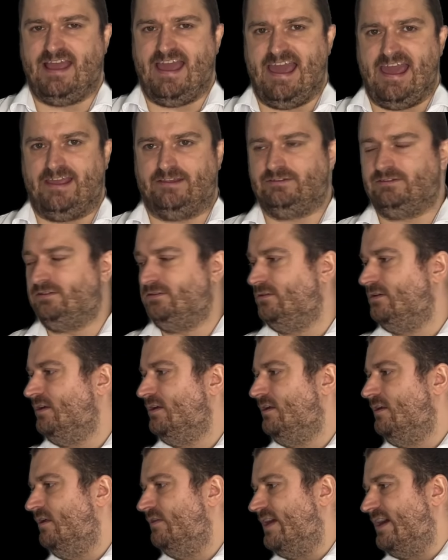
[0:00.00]
S,
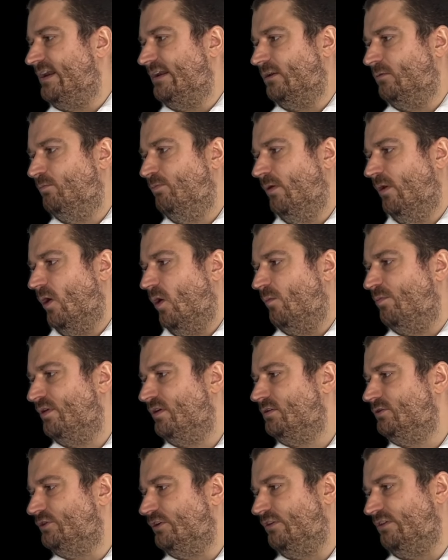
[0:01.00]
that little blob
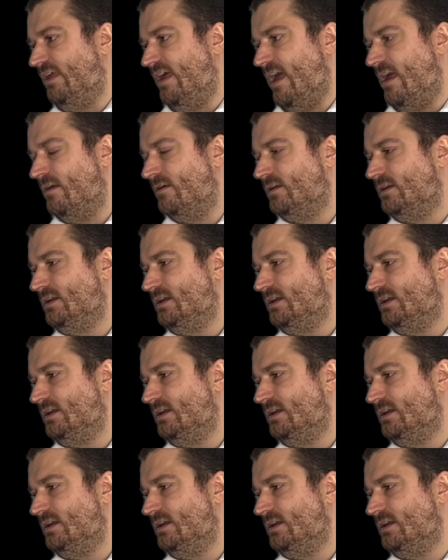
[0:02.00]
just there.